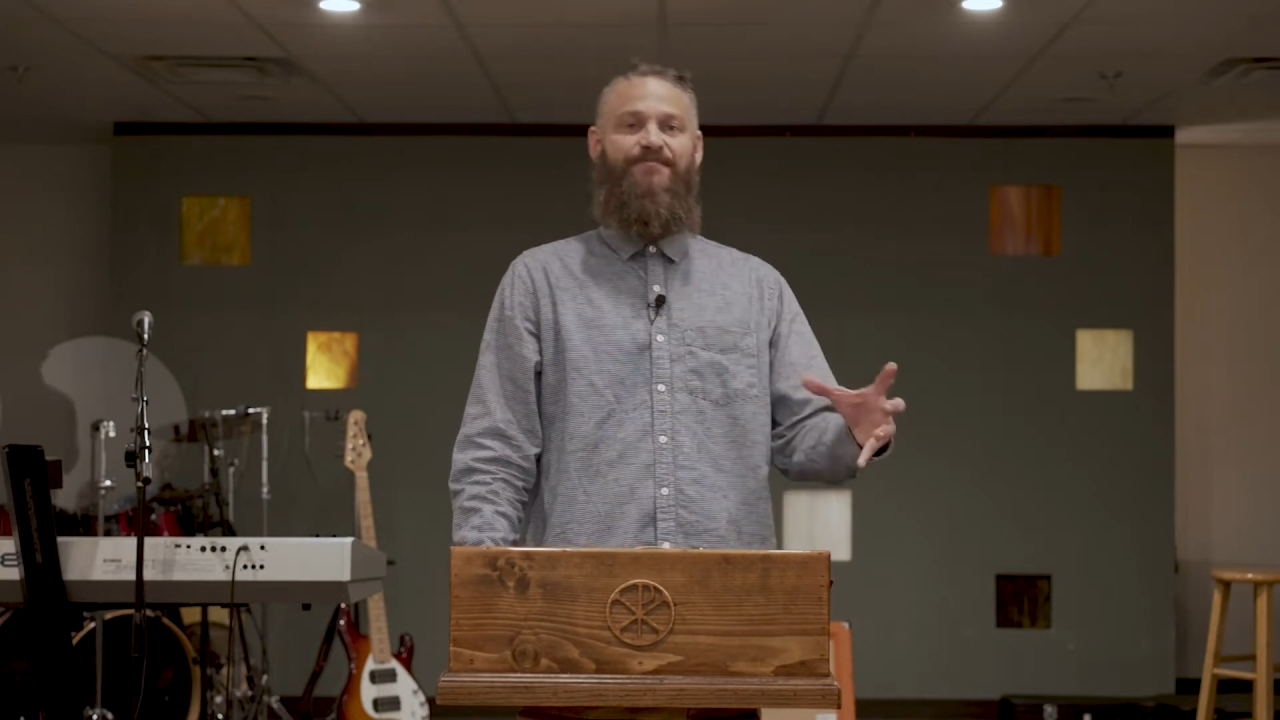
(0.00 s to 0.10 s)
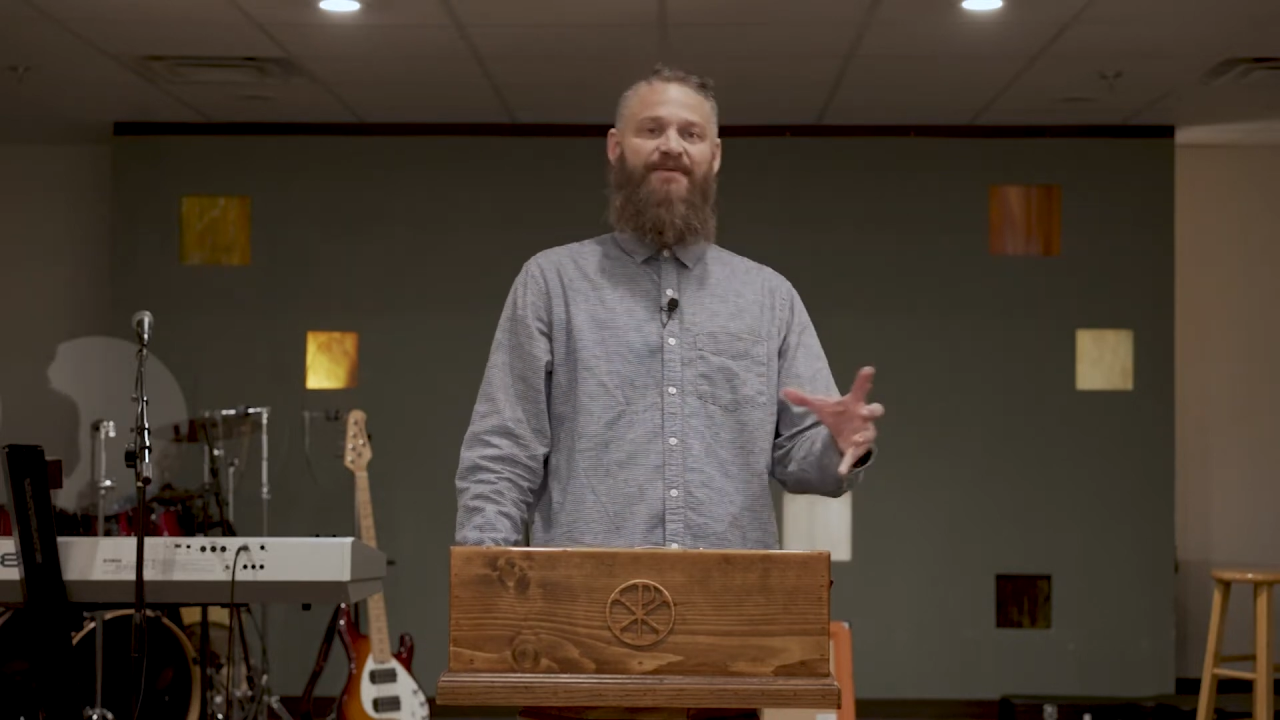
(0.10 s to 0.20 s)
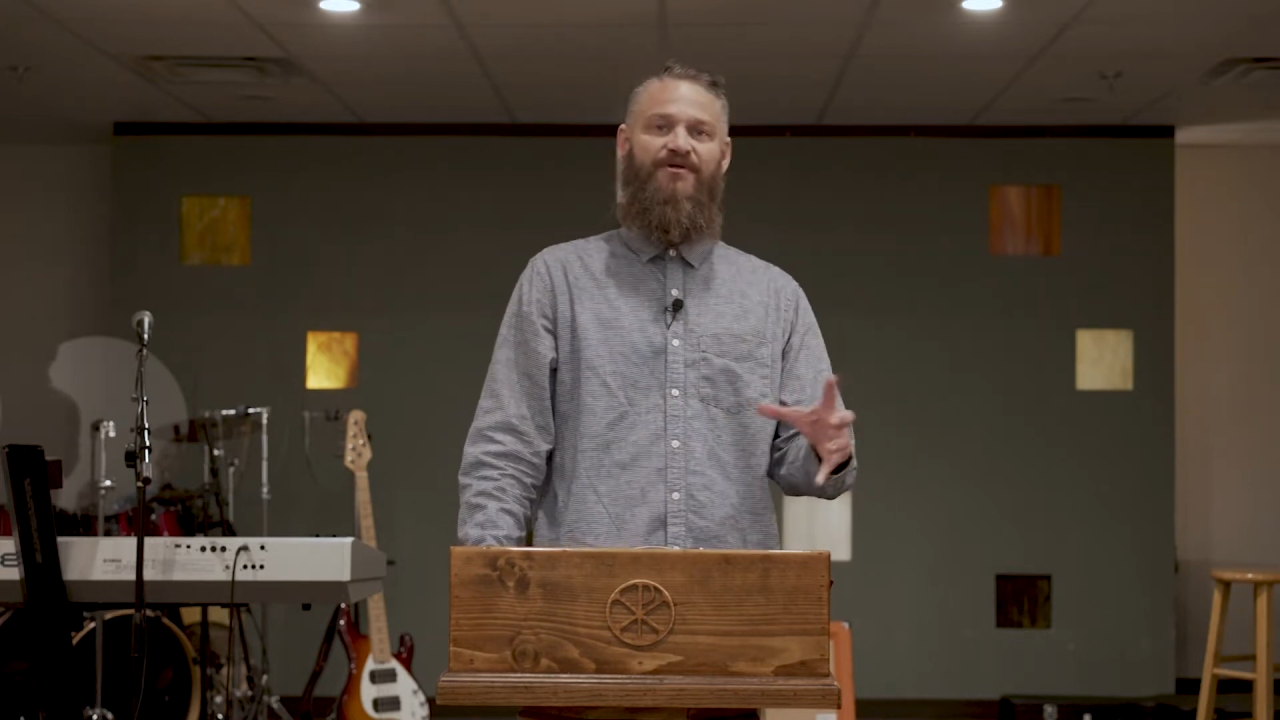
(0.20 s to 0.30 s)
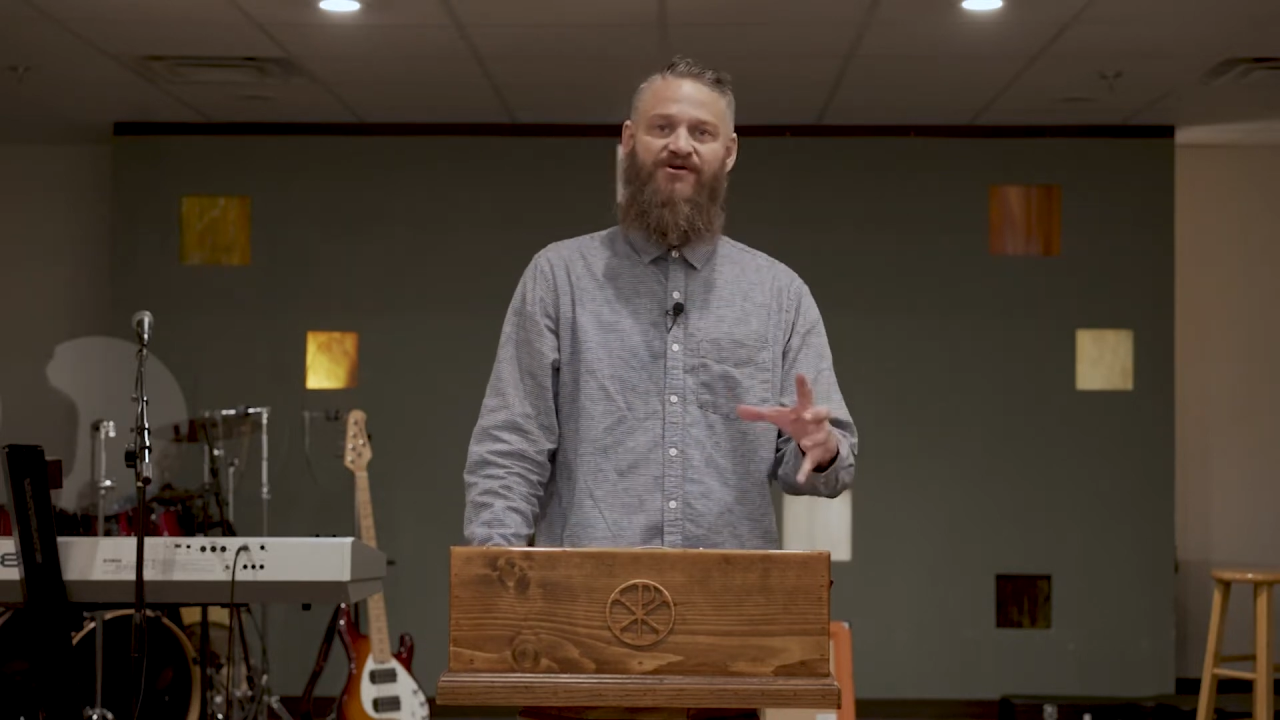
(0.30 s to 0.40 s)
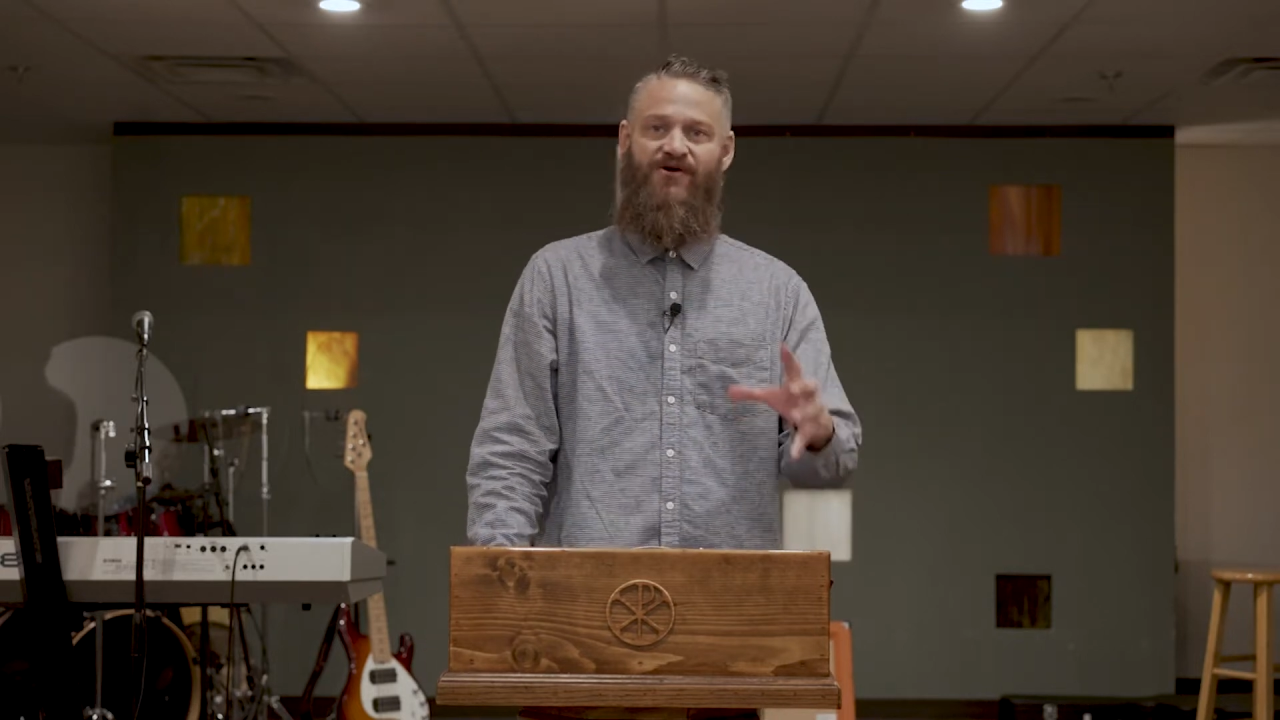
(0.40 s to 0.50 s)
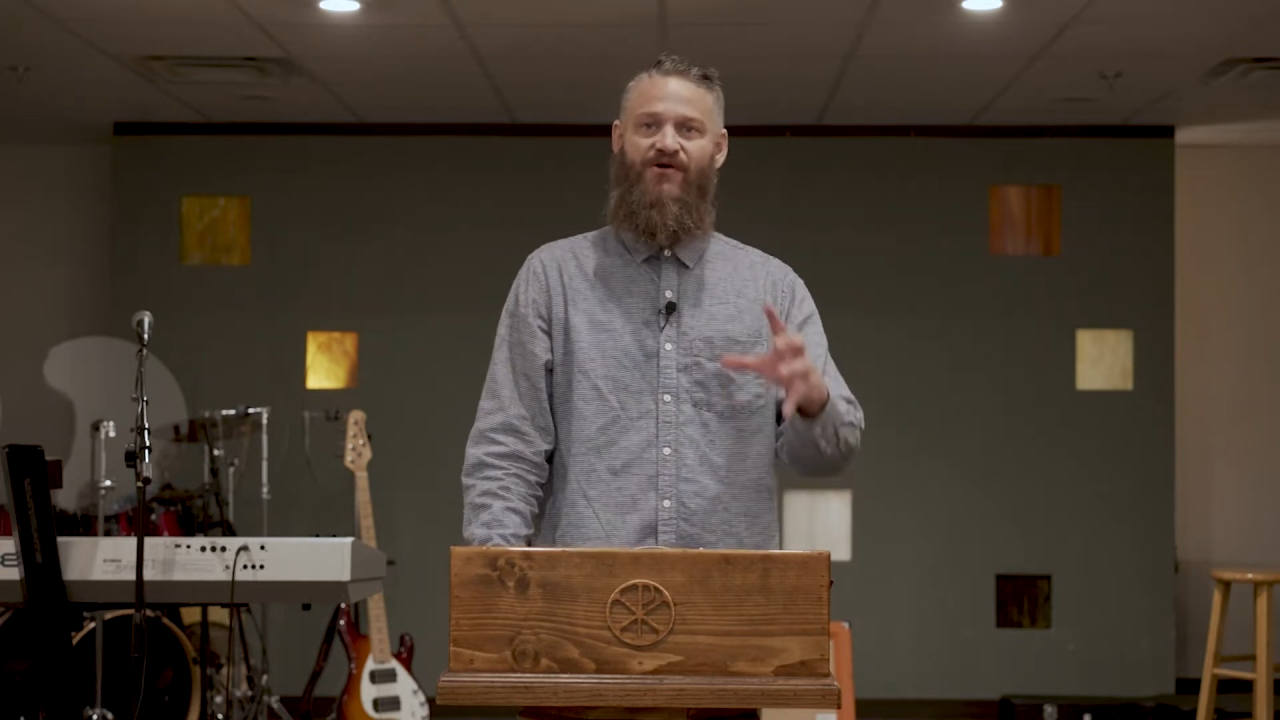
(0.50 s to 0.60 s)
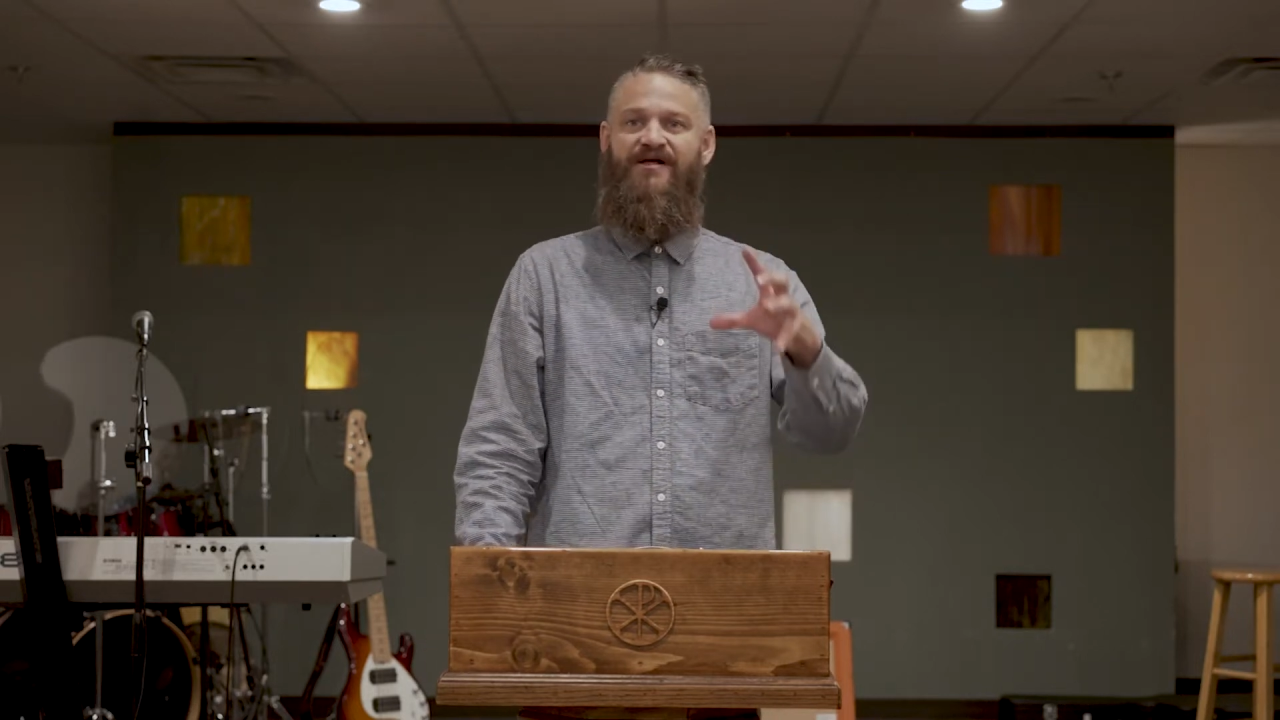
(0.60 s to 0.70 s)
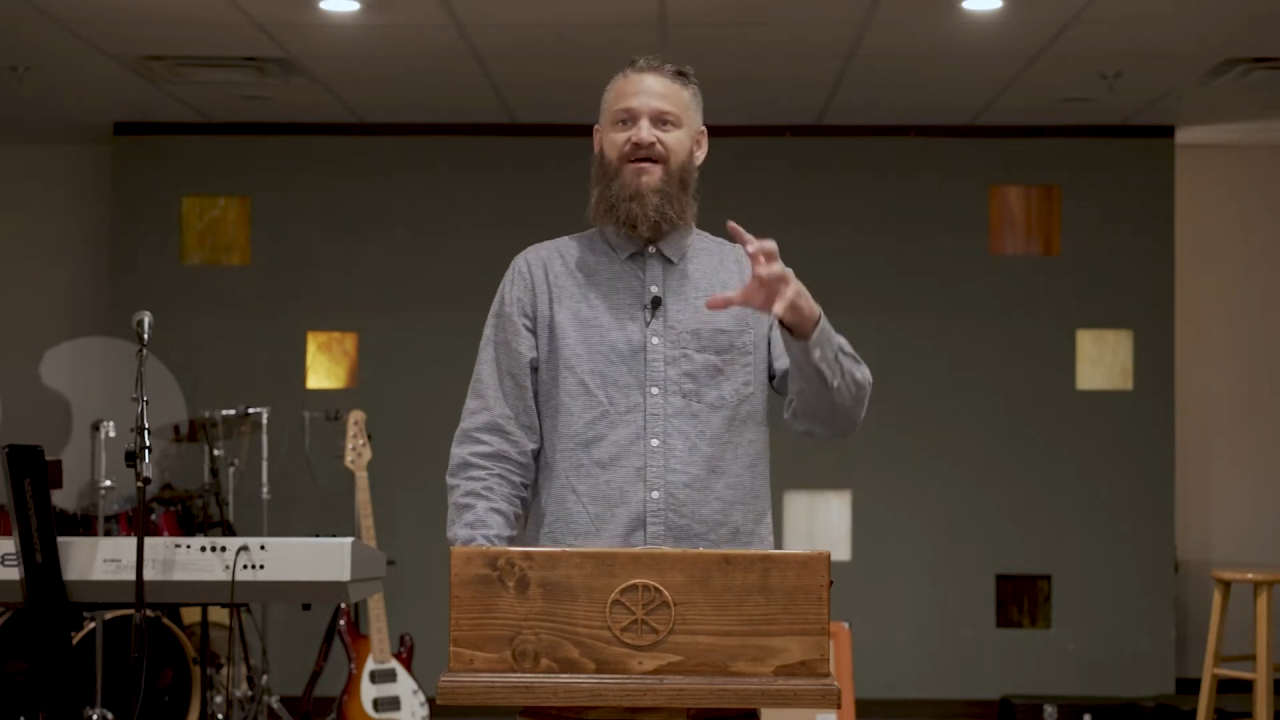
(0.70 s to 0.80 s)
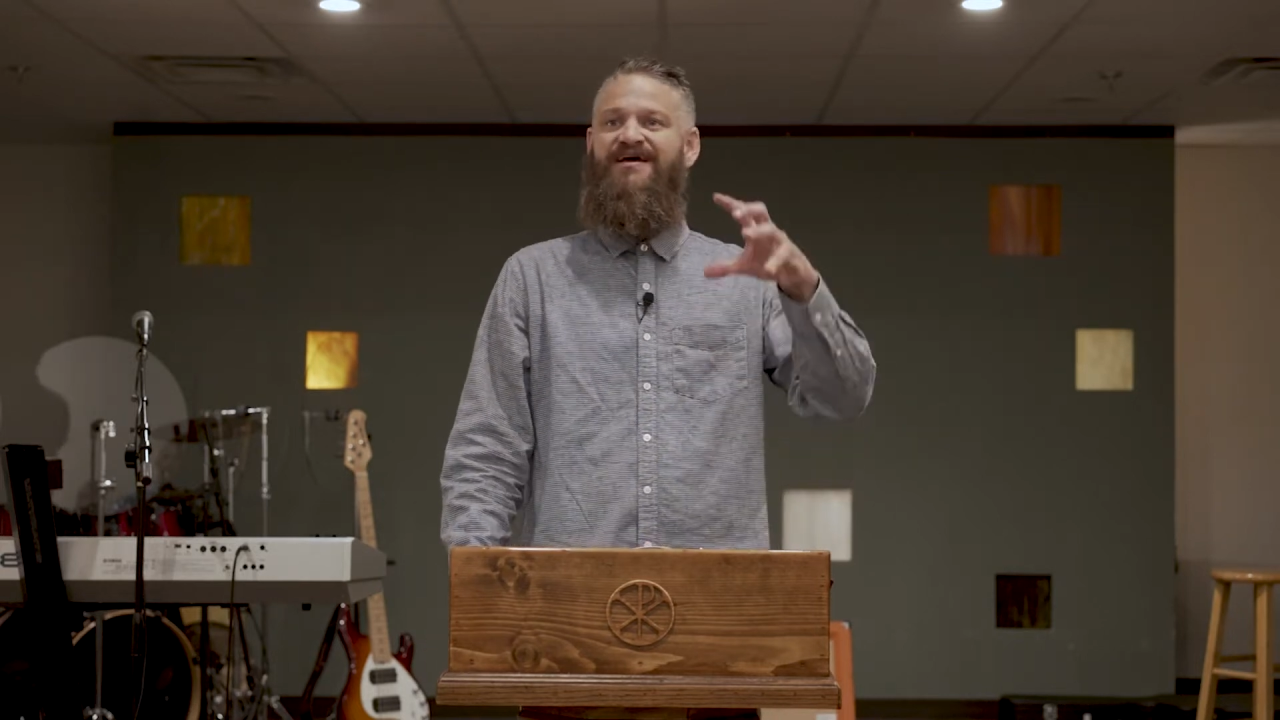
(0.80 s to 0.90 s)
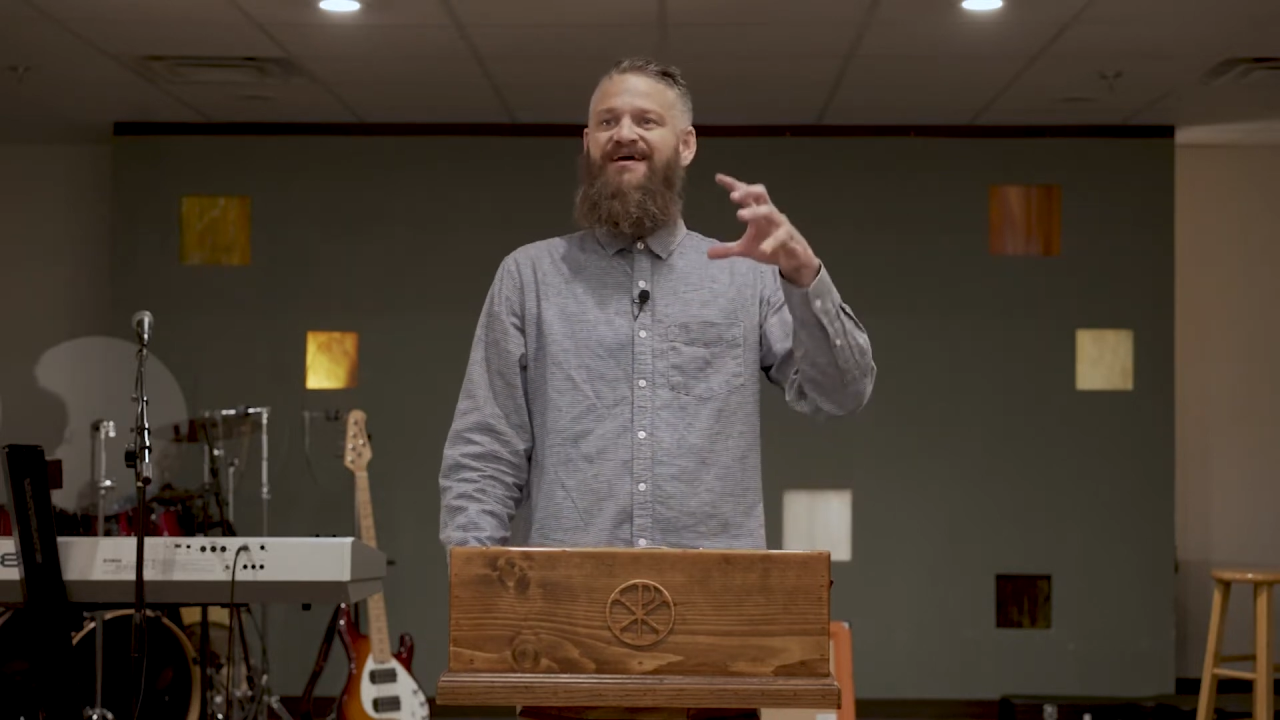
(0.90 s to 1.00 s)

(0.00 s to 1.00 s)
biblical?